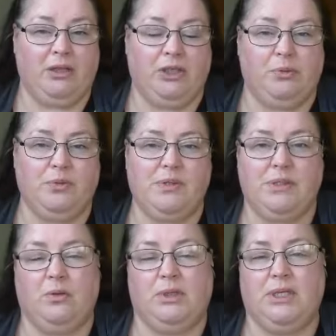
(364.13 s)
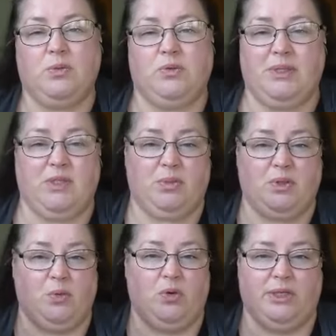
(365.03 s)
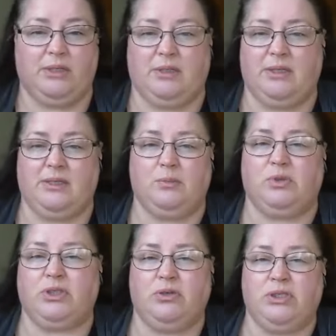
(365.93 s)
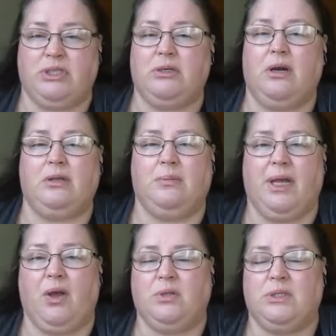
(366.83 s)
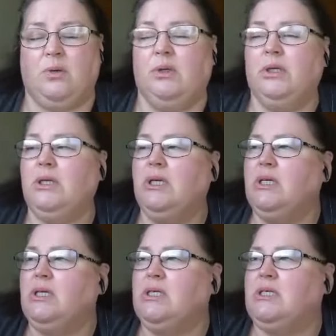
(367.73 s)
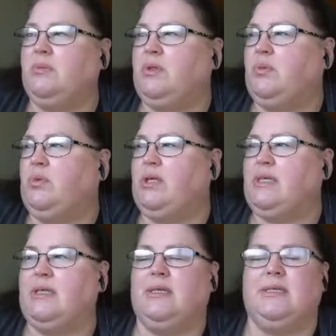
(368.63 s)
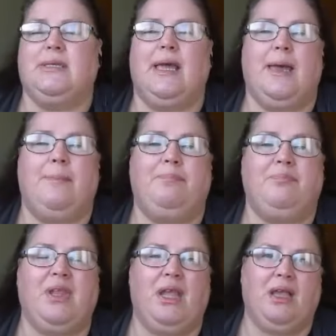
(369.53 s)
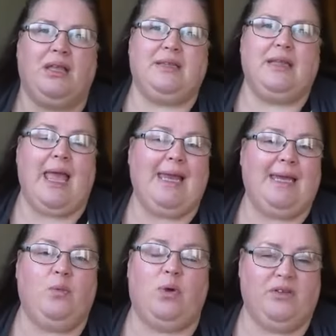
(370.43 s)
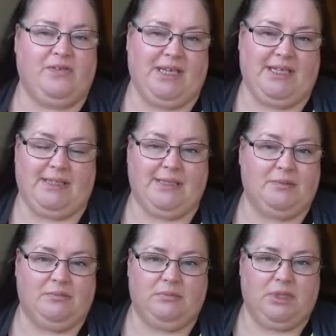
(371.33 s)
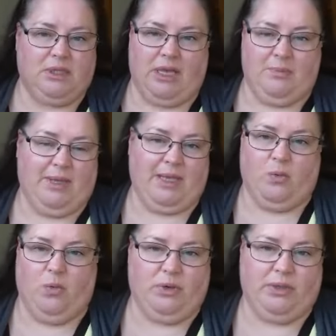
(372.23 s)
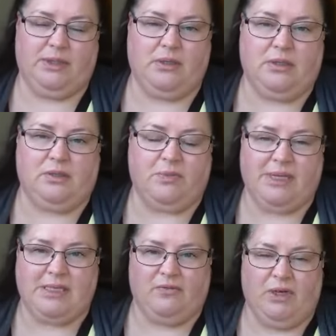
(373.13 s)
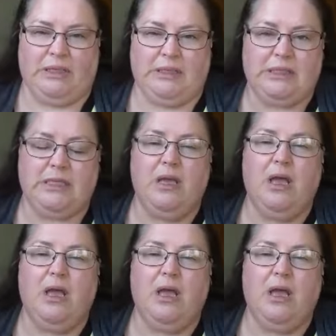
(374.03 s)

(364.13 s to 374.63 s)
on you. So these would be some of the warning signs. I'm just going to start them now. So some of the warning signs. Um, now, any one of these can be a warning sign of domestic violence.